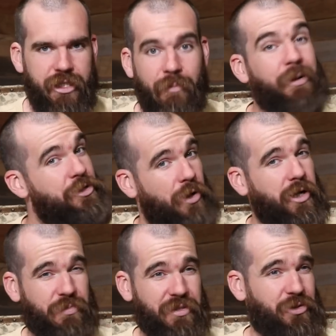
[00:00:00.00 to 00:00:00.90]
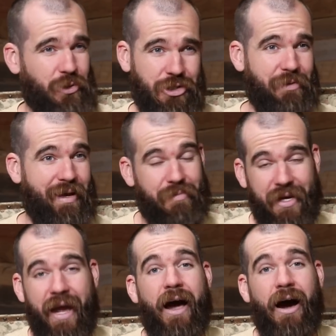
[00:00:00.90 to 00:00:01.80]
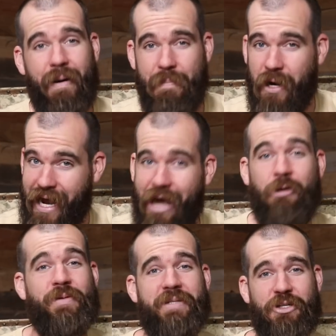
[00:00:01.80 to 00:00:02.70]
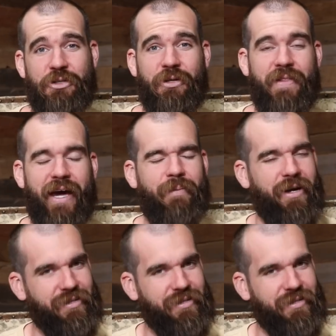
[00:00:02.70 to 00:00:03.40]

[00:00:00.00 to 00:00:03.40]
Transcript: shit. And I'm pretty sure Osmond's talked shit about me. I'm not 100% sure on that, but